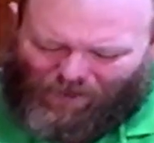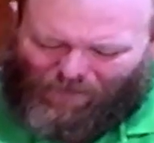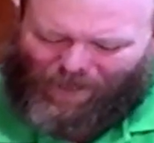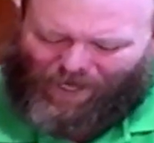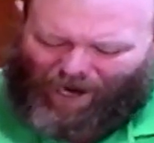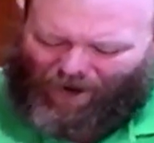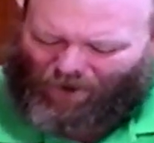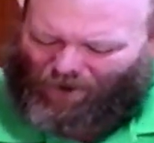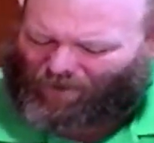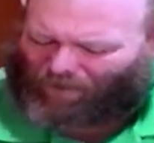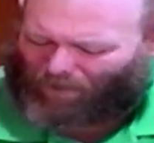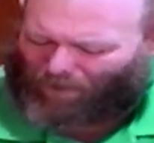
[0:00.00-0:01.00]
be
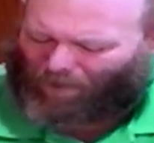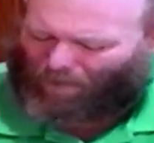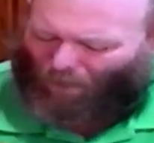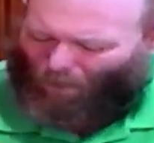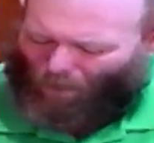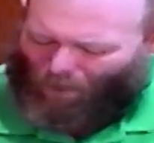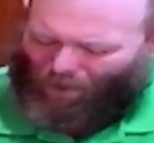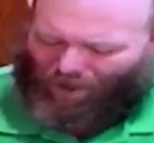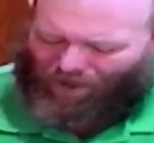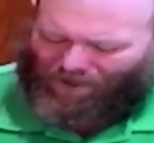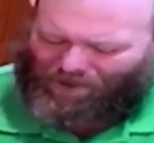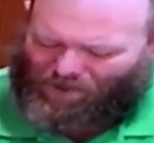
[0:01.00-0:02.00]
caring for the poor
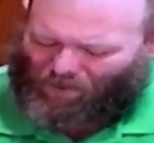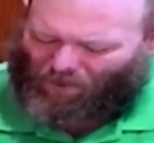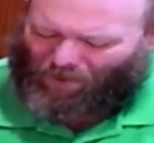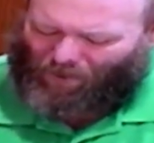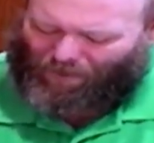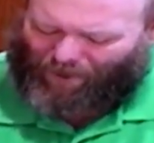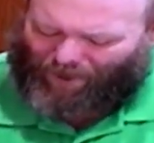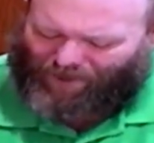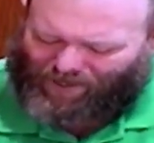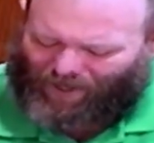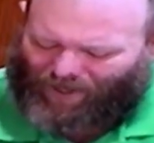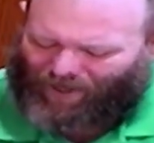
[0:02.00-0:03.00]
in this world,
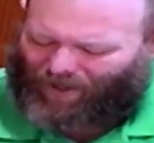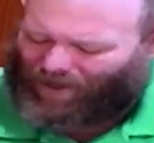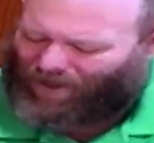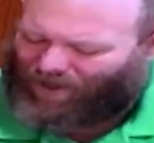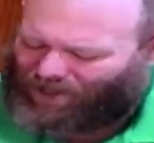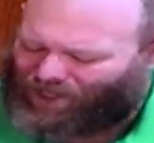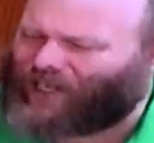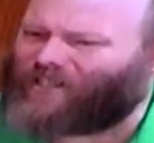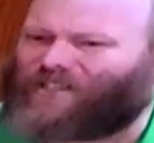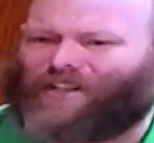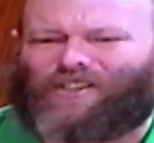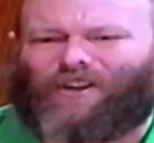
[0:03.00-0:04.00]
but
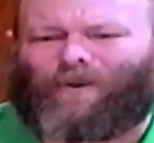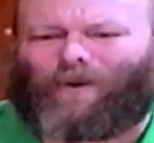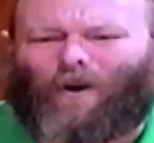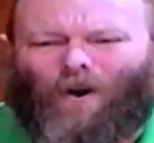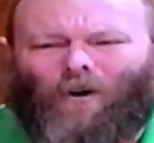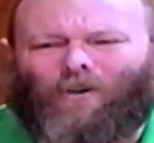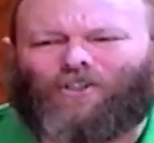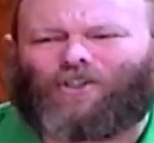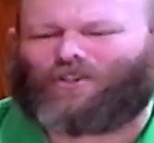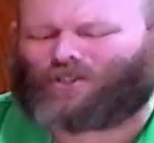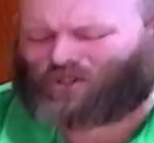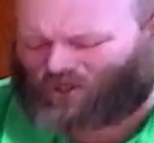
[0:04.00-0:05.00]
Jesus, they're all
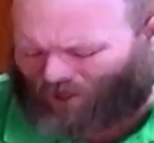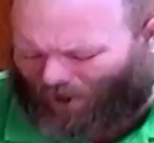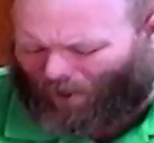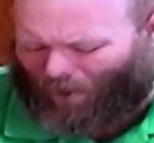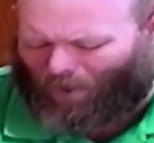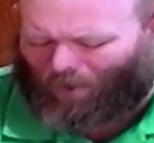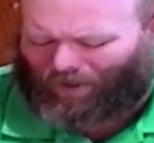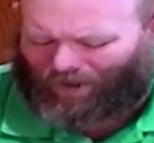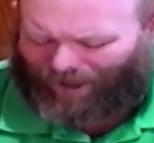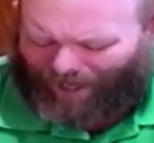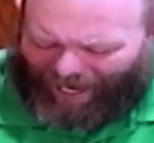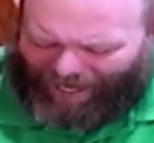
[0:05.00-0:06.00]
just so
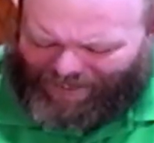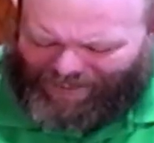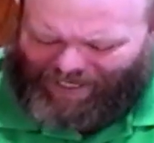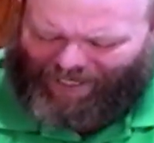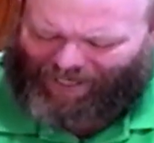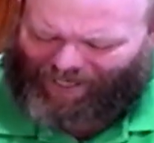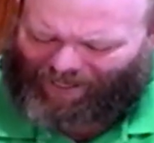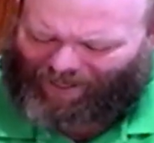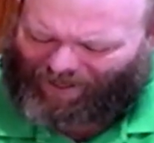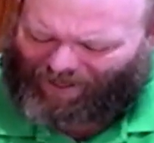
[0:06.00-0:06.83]
lazy.